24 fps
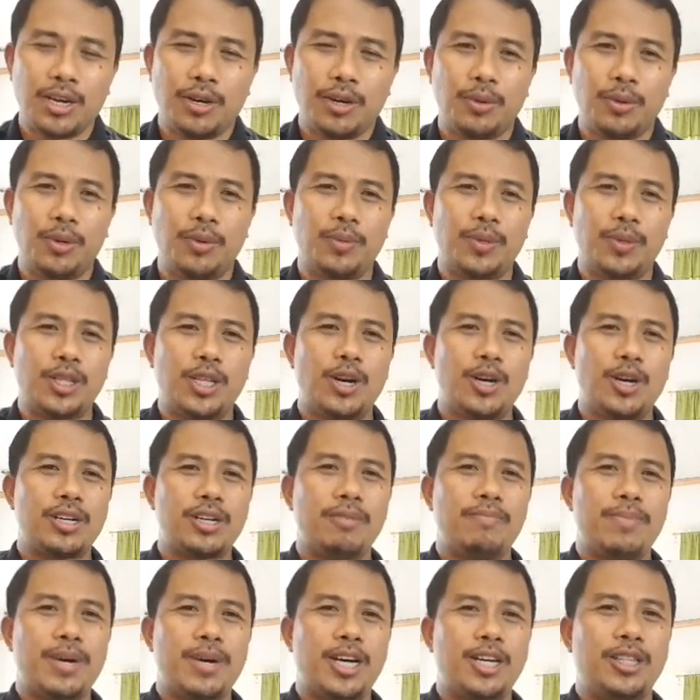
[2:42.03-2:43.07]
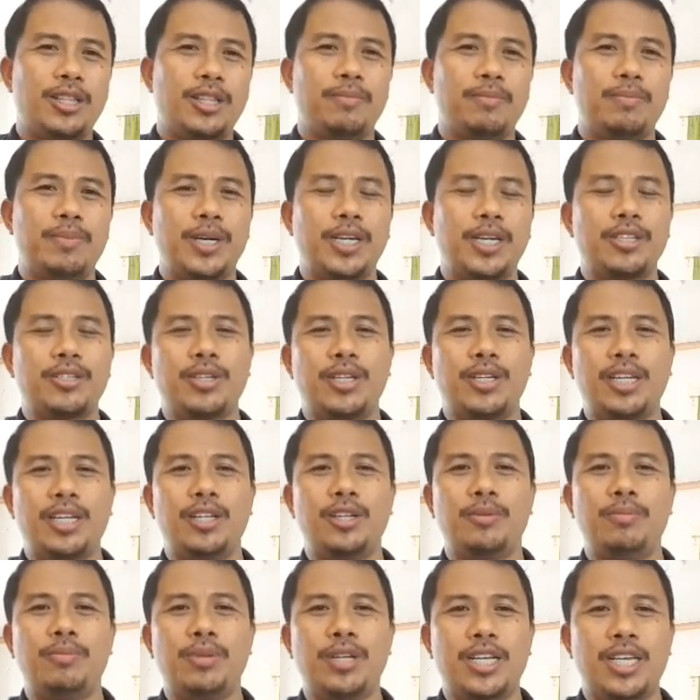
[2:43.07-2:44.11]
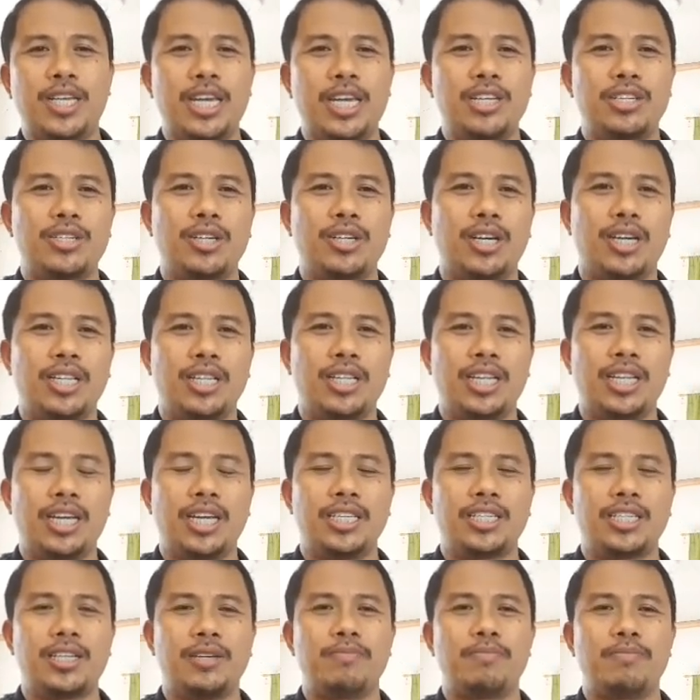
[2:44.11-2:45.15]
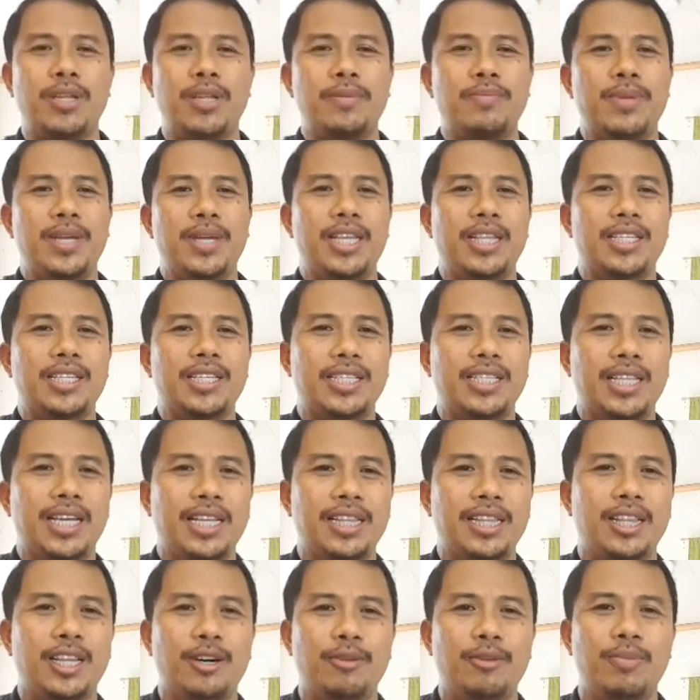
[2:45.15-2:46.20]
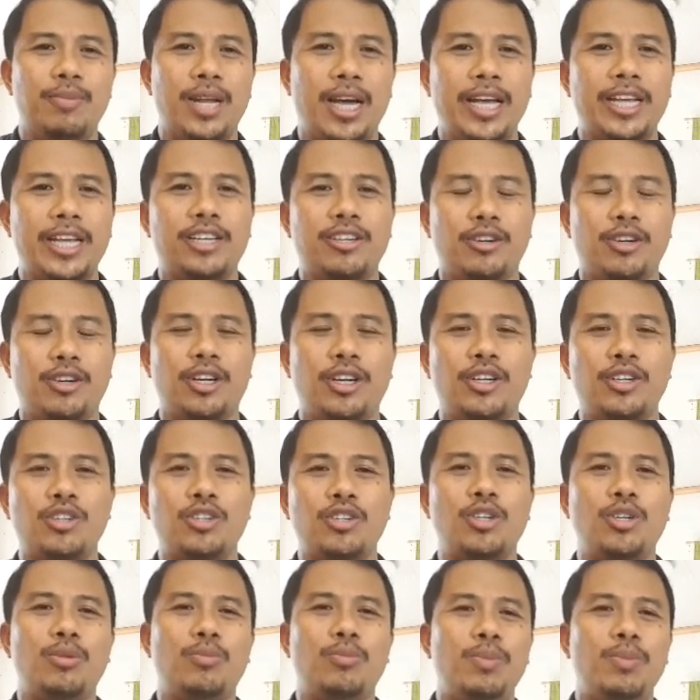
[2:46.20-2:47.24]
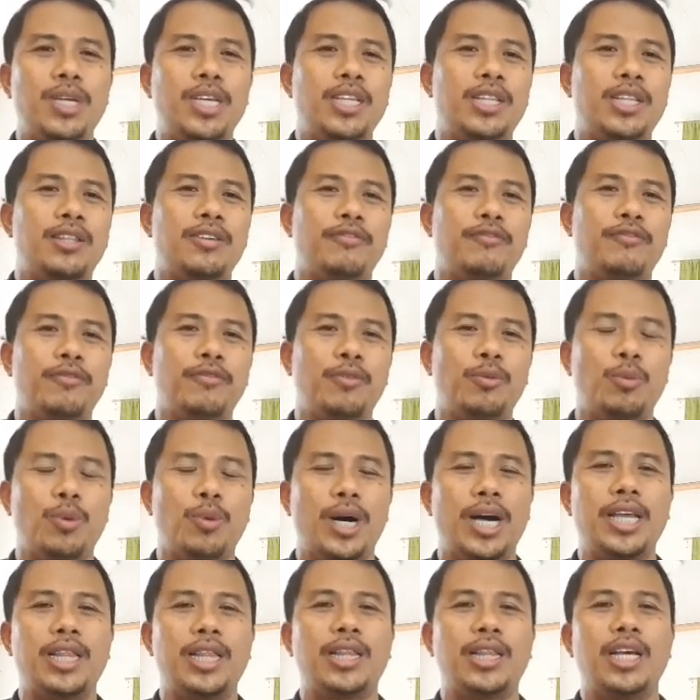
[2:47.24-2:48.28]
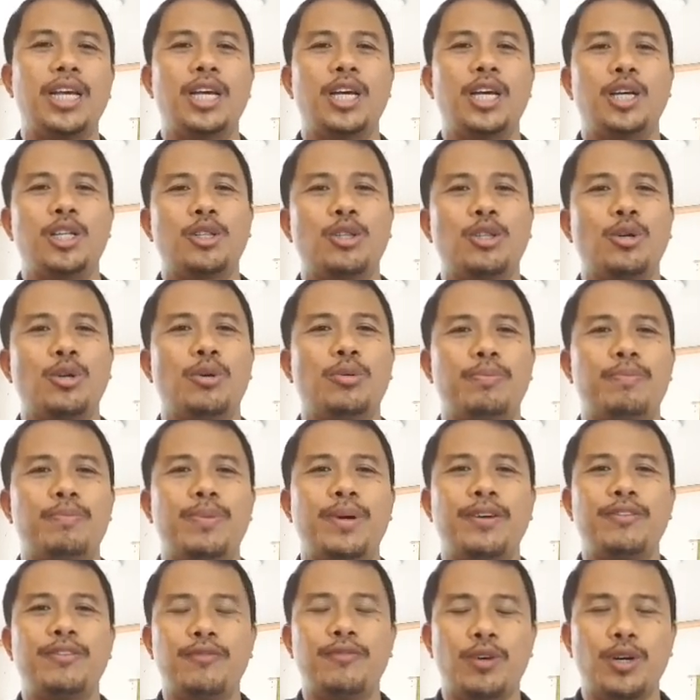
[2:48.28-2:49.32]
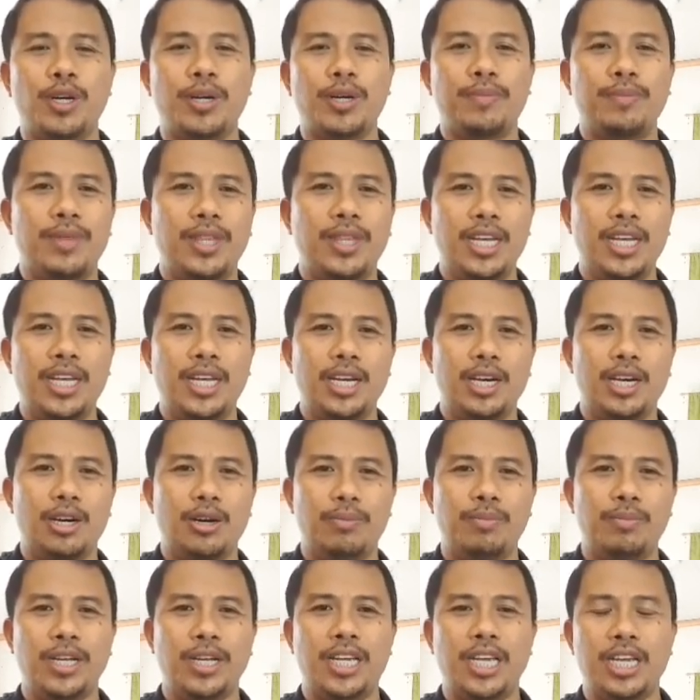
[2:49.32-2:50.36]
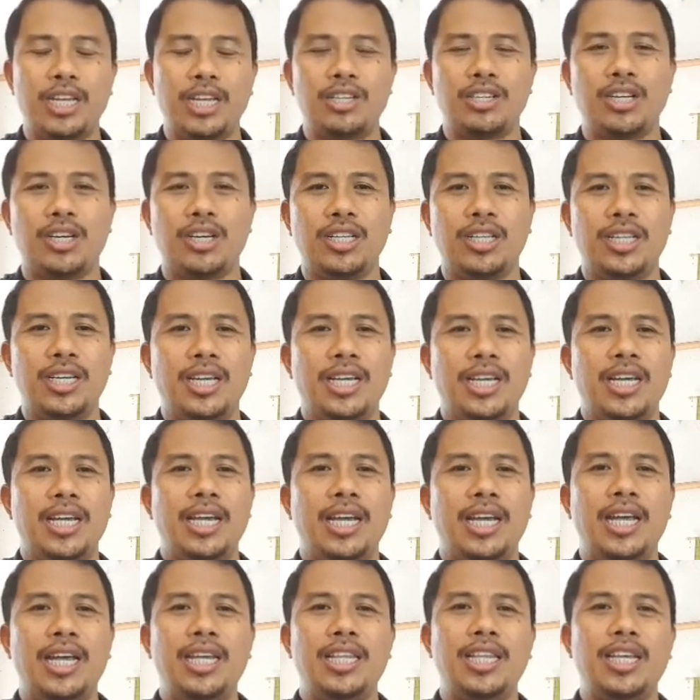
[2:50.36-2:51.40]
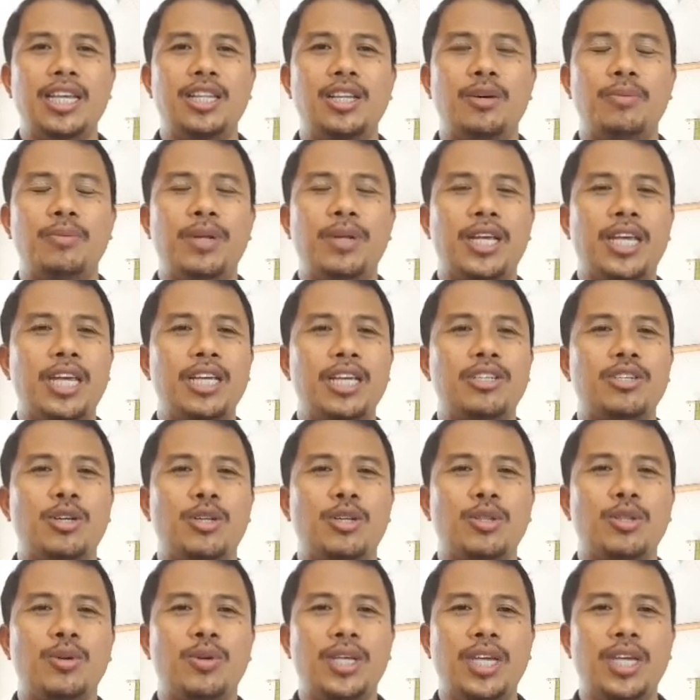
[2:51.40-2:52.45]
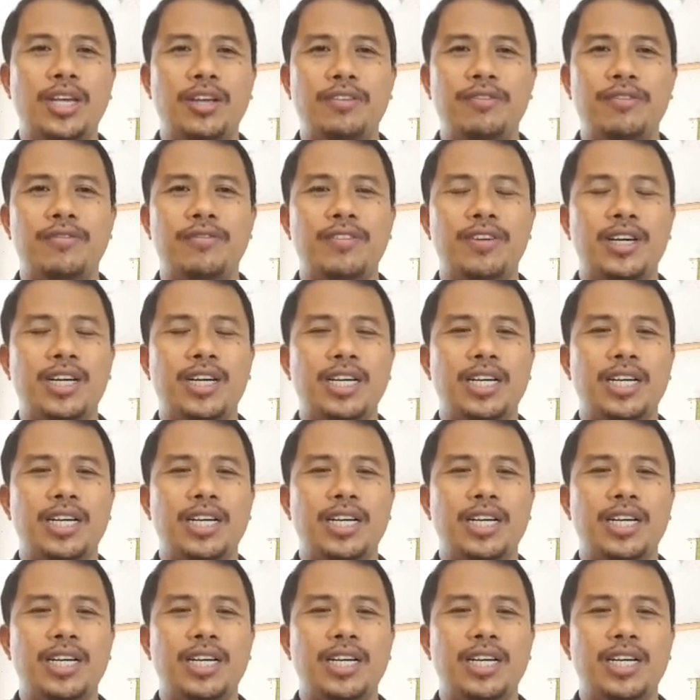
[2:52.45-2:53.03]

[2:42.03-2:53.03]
When we talk about personal obligation, it simply means that the obligor should be the one to perform the obligation. In an obligation to give